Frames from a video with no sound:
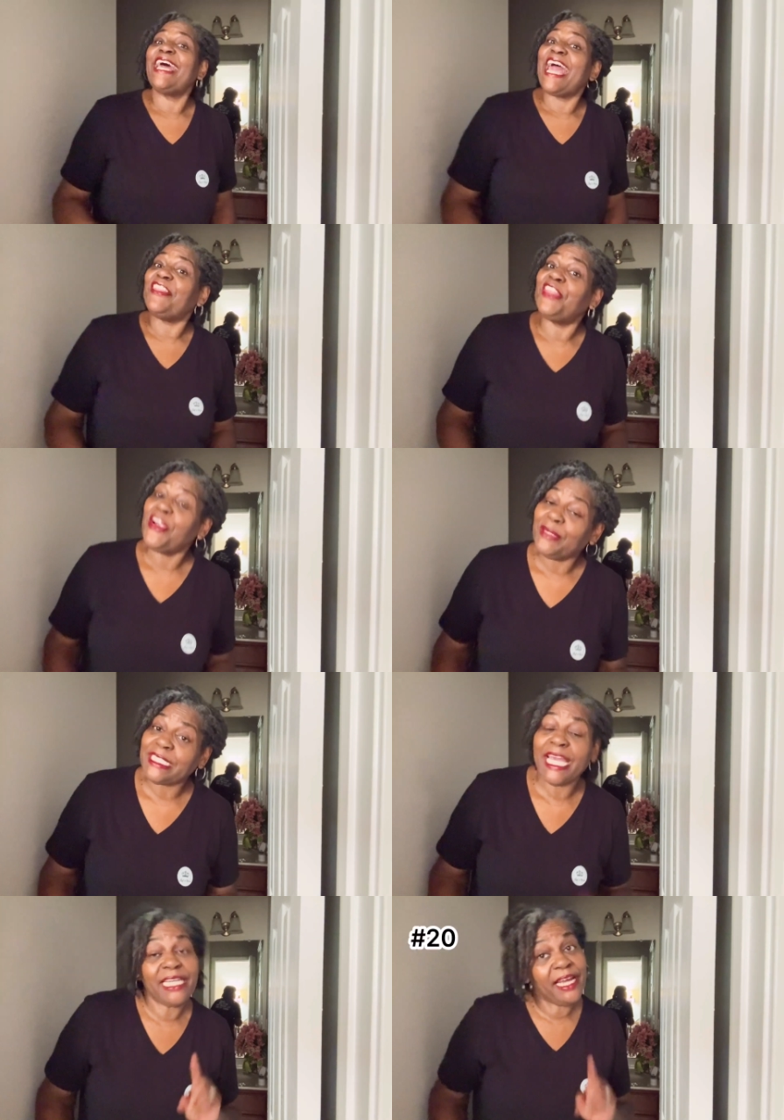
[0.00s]
And there is
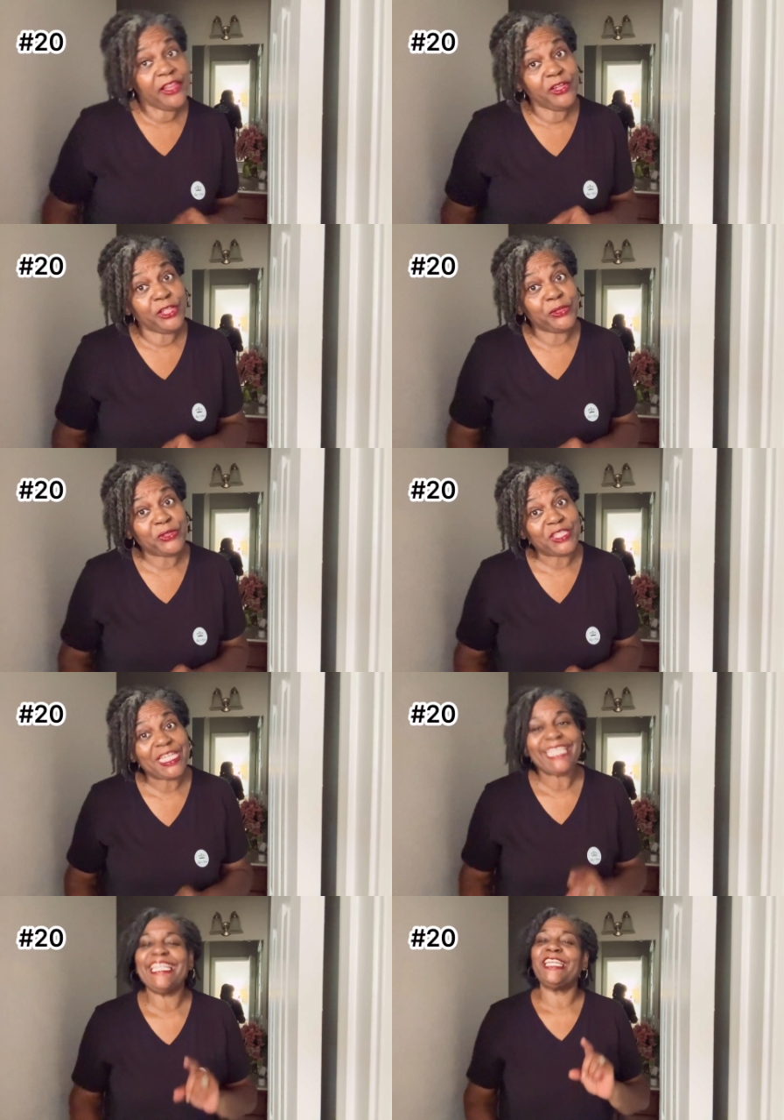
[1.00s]
another usage
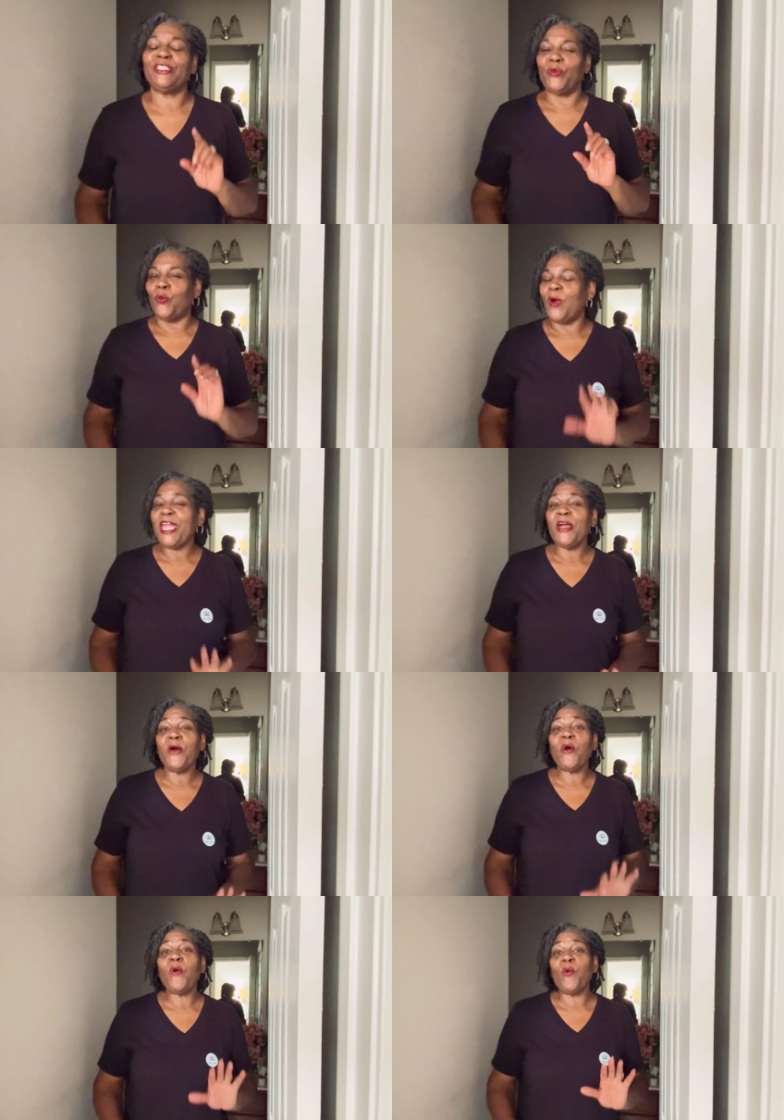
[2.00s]
that is
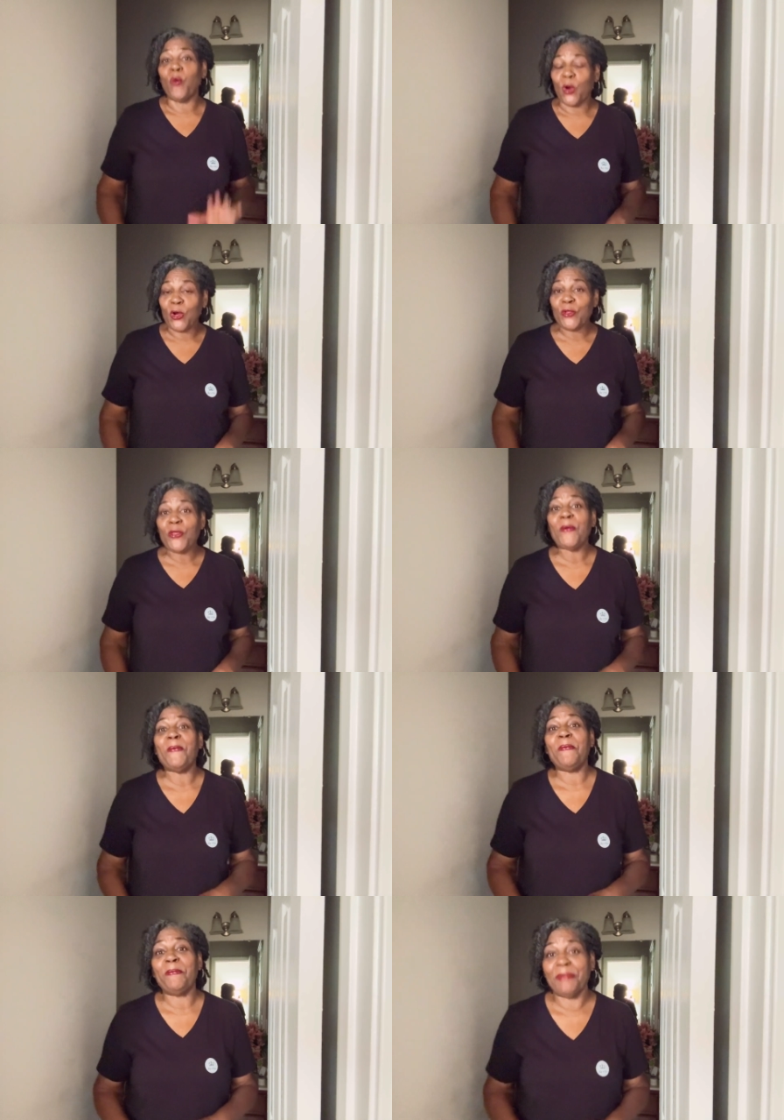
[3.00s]
well worth
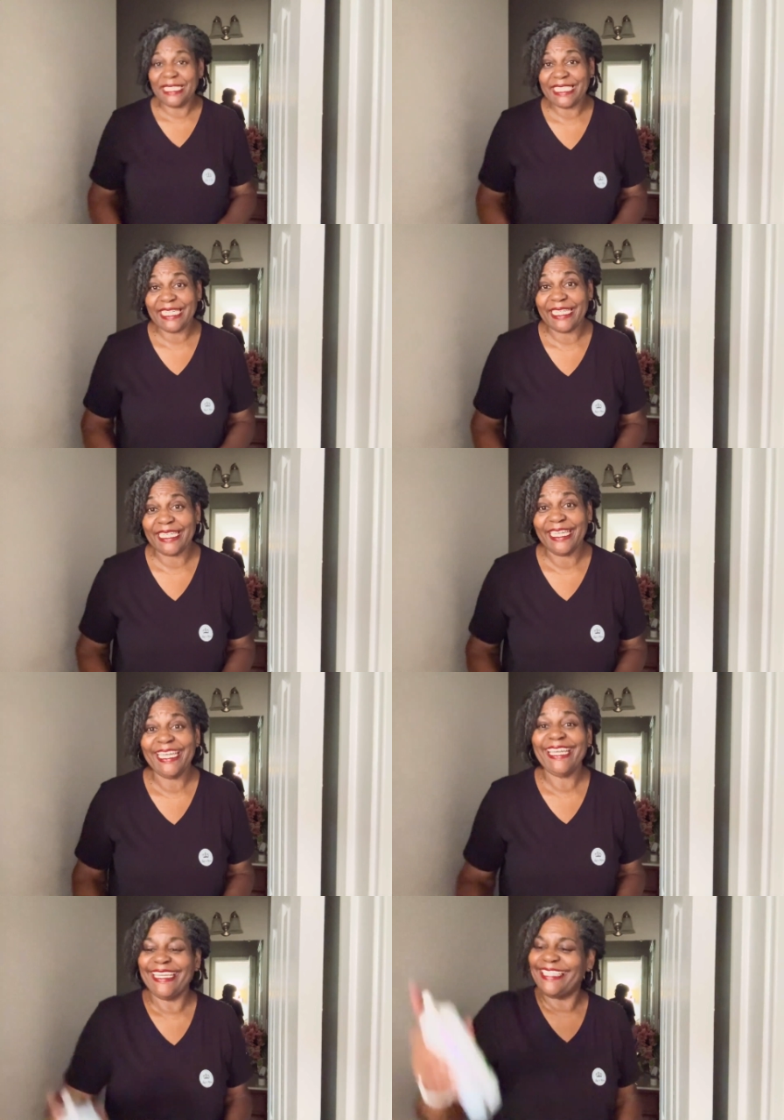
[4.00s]
mentioning.
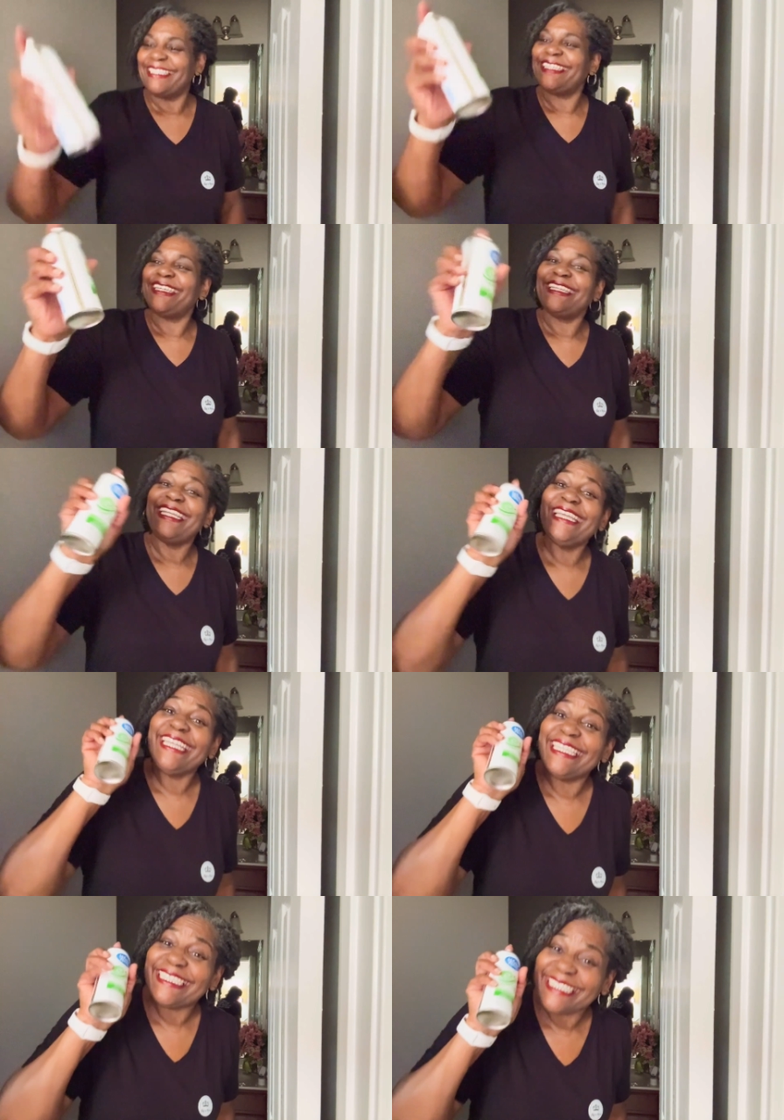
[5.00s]
The
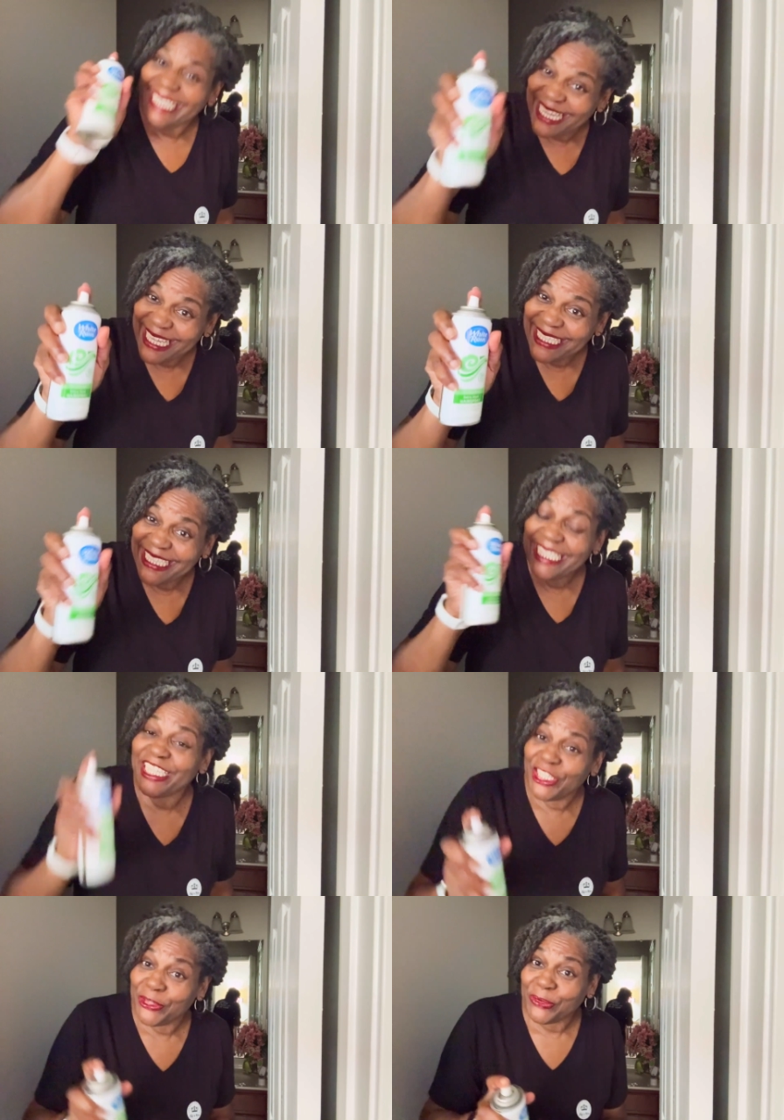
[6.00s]
intended
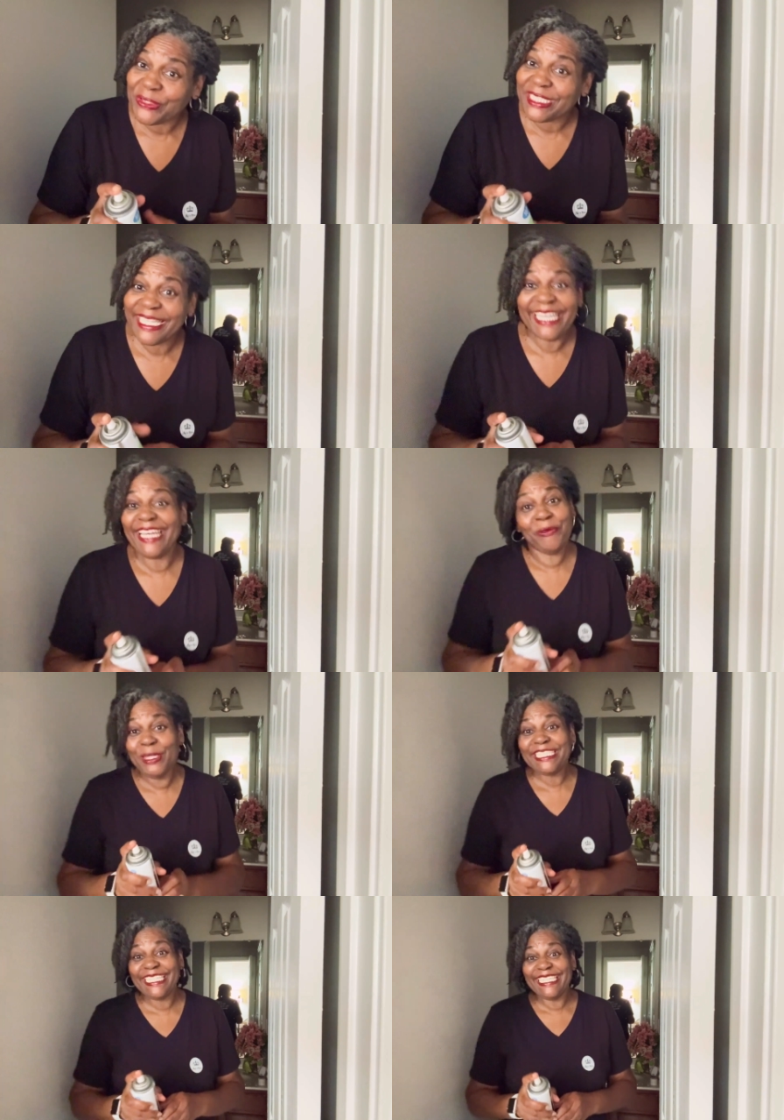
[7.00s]
use,
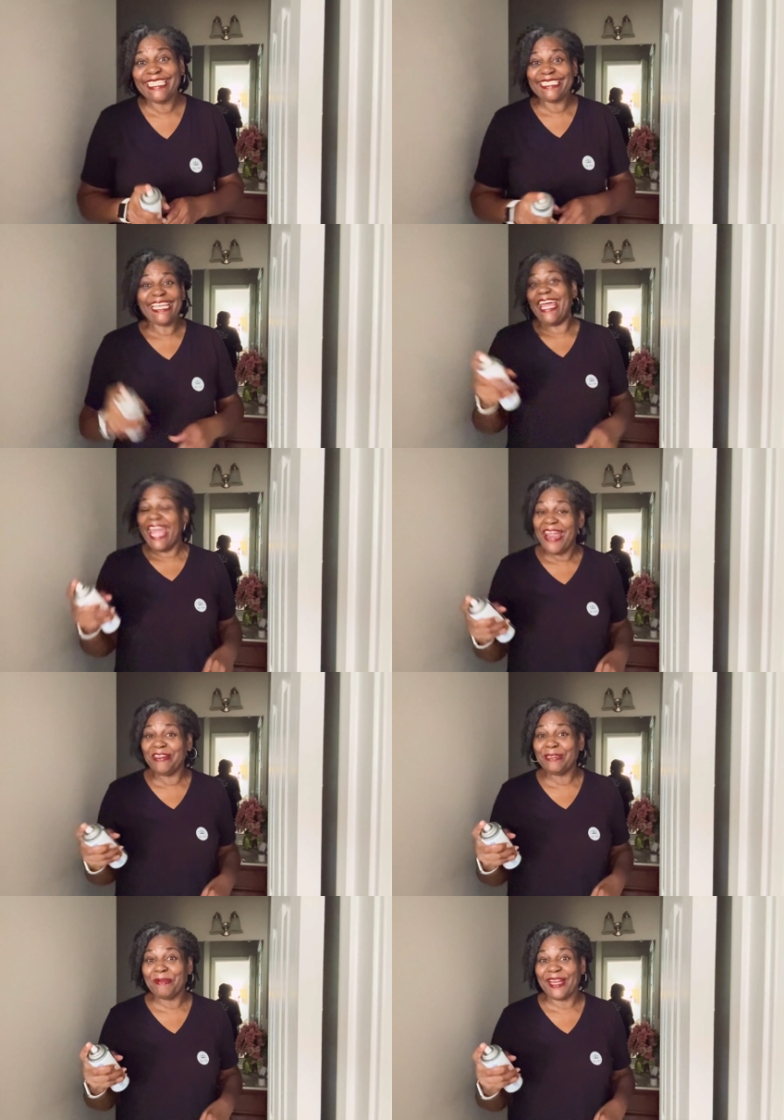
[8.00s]
which is
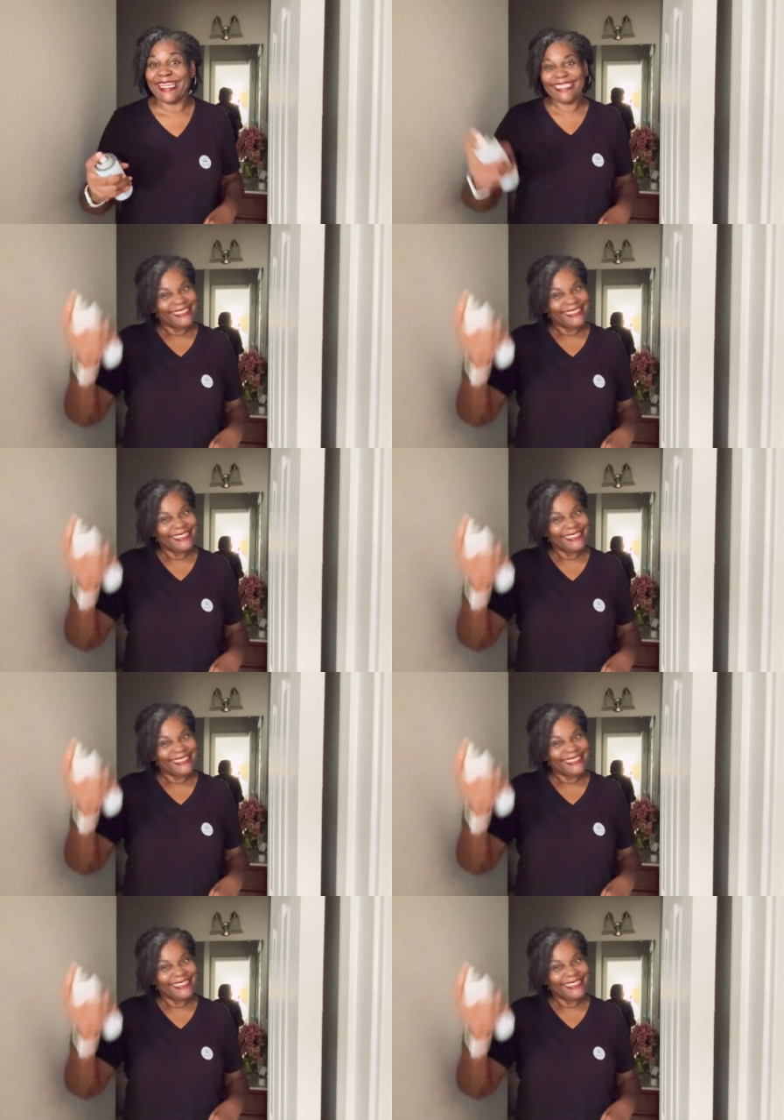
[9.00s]
hairspray.